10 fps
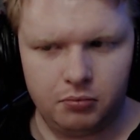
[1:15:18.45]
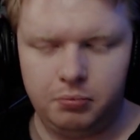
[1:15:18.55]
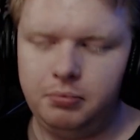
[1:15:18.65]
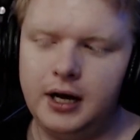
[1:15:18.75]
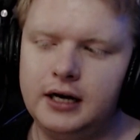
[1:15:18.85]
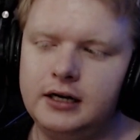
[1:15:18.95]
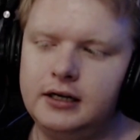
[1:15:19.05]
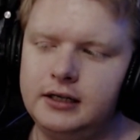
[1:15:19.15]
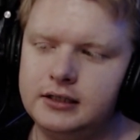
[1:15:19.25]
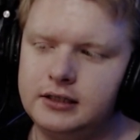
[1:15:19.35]
but it
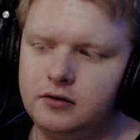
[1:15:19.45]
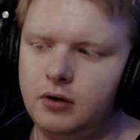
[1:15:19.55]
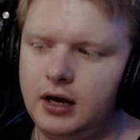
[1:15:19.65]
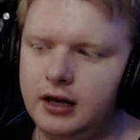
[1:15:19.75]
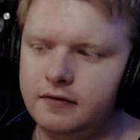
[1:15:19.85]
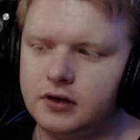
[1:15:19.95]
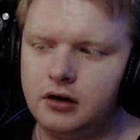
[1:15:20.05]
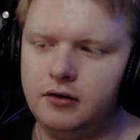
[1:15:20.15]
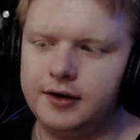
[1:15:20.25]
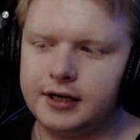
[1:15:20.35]
is a way of
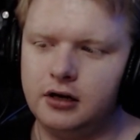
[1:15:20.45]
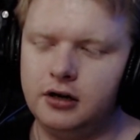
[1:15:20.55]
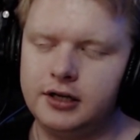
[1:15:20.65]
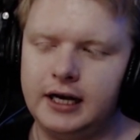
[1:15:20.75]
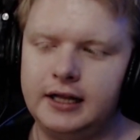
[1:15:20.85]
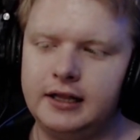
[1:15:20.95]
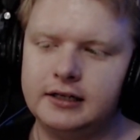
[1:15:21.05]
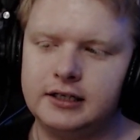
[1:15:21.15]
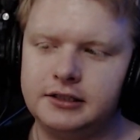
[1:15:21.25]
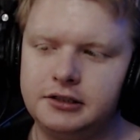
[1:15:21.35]
going, okay, that
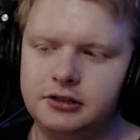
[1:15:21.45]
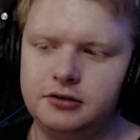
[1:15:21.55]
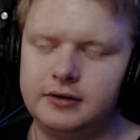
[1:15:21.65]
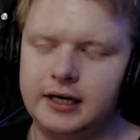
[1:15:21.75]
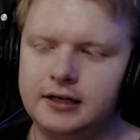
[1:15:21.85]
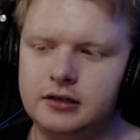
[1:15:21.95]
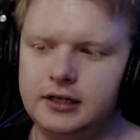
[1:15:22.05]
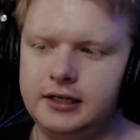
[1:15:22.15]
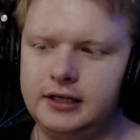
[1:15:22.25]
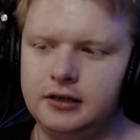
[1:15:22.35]
doesn't
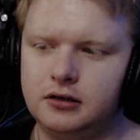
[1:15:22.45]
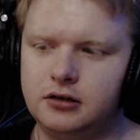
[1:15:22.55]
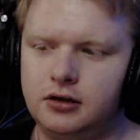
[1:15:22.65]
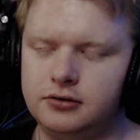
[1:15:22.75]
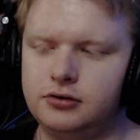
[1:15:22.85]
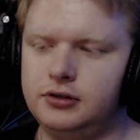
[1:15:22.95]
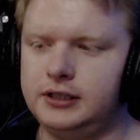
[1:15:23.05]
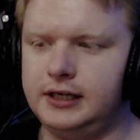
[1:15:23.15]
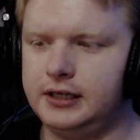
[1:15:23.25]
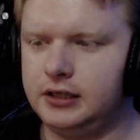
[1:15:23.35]
directly
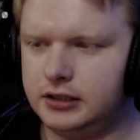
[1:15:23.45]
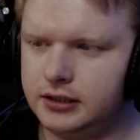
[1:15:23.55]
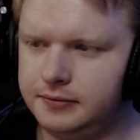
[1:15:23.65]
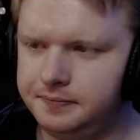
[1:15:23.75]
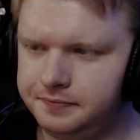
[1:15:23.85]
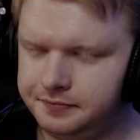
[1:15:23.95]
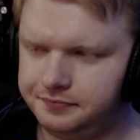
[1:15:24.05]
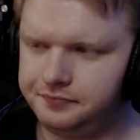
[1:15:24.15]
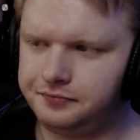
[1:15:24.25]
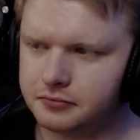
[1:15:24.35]
contradict
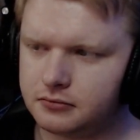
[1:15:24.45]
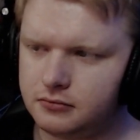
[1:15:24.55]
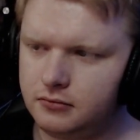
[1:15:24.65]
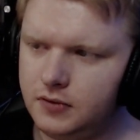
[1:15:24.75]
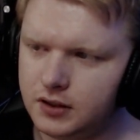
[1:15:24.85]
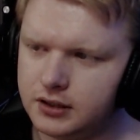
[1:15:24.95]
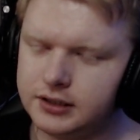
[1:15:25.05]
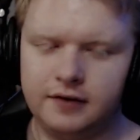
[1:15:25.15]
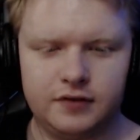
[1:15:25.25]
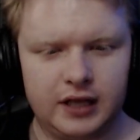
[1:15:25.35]

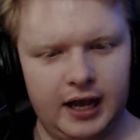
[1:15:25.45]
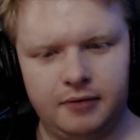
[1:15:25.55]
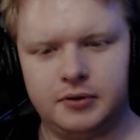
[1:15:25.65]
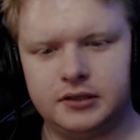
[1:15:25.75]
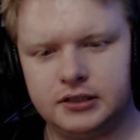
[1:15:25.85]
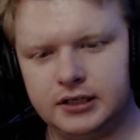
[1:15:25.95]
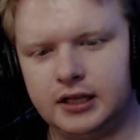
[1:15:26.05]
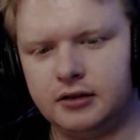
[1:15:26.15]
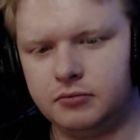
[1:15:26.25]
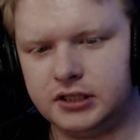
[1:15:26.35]
stuff that happens in
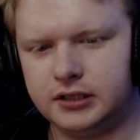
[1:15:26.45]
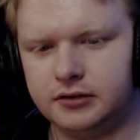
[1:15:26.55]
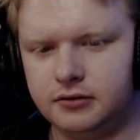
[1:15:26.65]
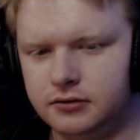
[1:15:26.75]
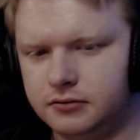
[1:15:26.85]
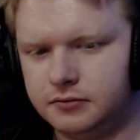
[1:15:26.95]
other material.